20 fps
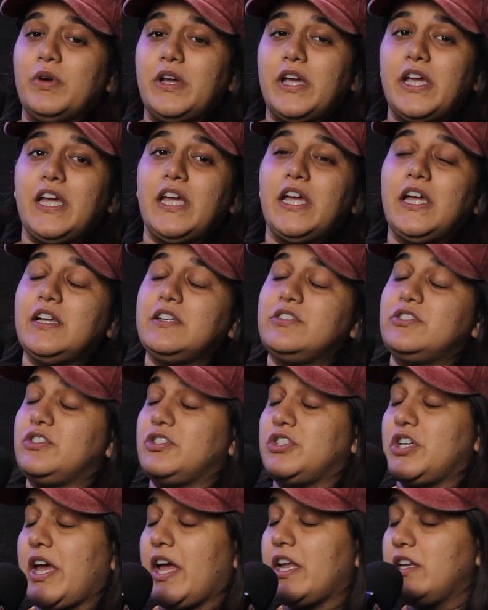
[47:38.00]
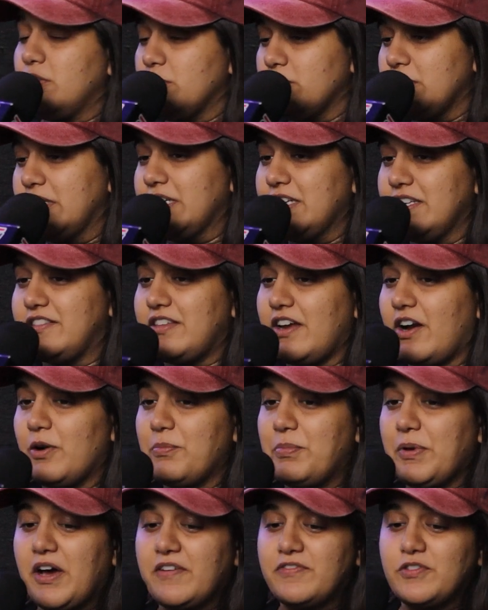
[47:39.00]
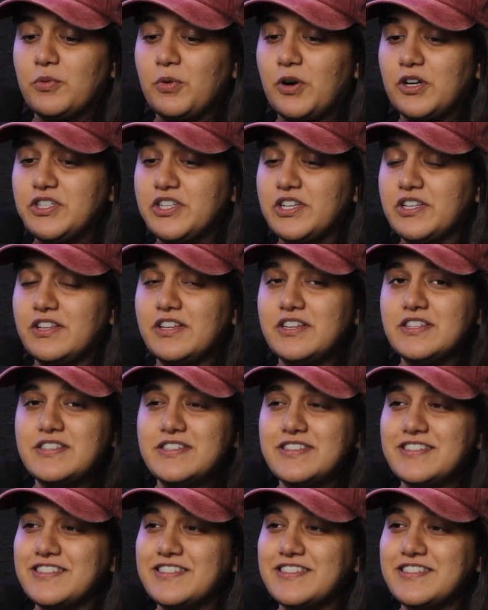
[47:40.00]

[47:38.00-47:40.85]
We genuinely need therapy after watching this.